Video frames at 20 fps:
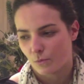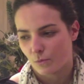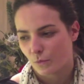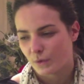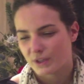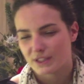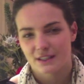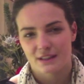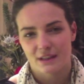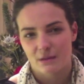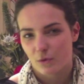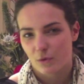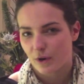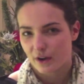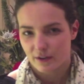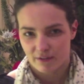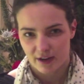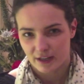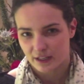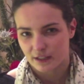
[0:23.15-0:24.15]
We did them
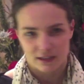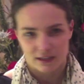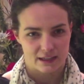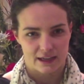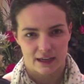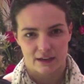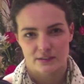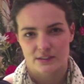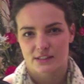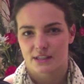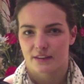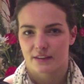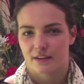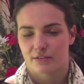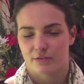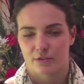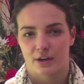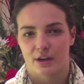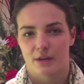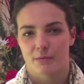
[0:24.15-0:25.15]
quite regularly out in South
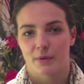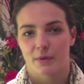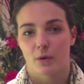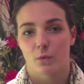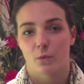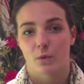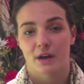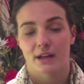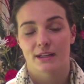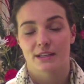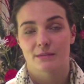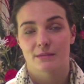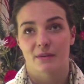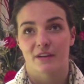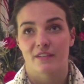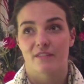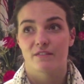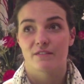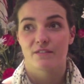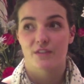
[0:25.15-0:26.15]
Africa, but when I did my
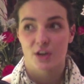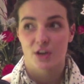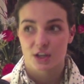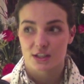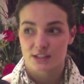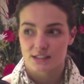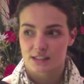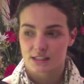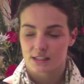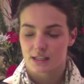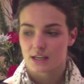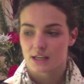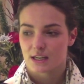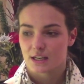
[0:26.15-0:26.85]
first